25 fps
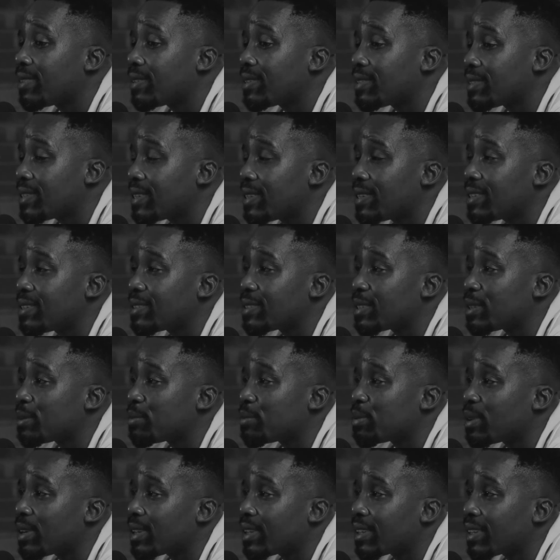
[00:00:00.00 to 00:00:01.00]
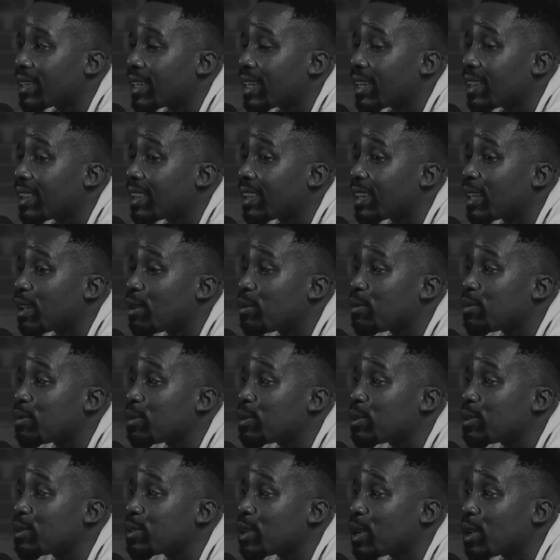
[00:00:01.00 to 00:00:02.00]
children present a
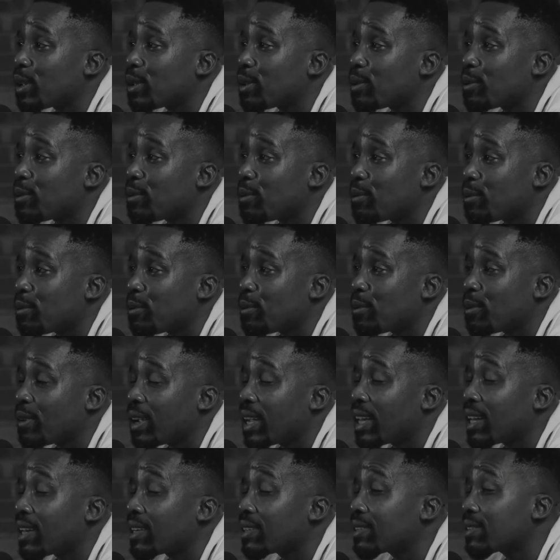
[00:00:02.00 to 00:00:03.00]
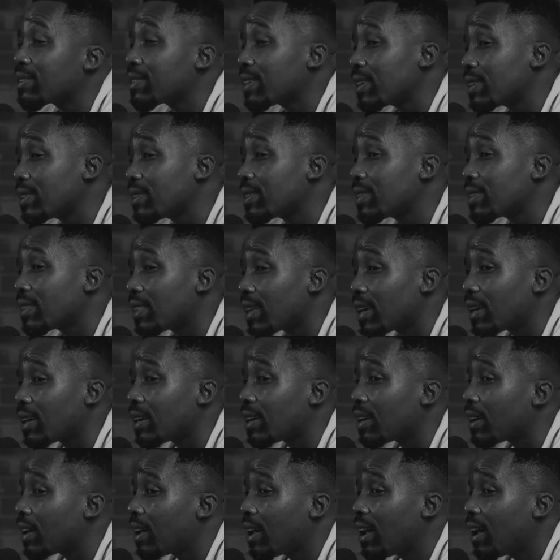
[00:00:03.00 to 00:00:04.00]
future you, in a sense
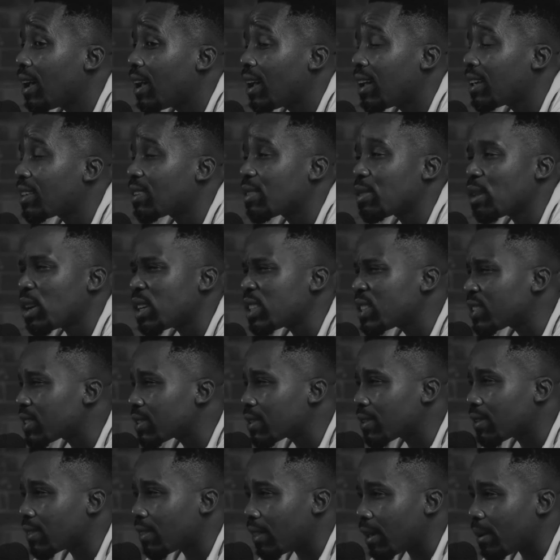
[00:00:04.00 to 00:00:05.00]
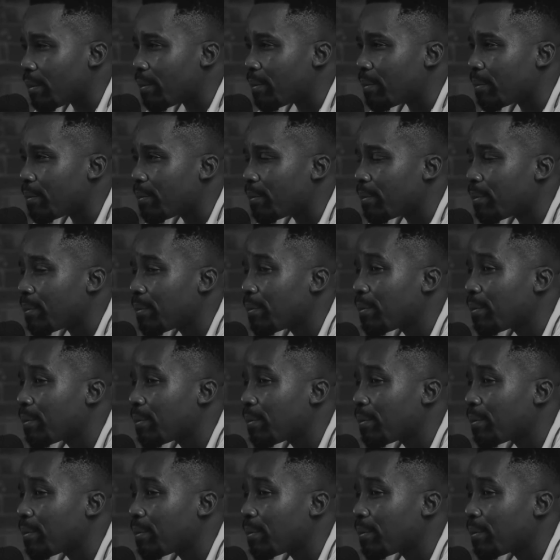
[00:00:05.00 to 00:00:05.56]
that it's not just them.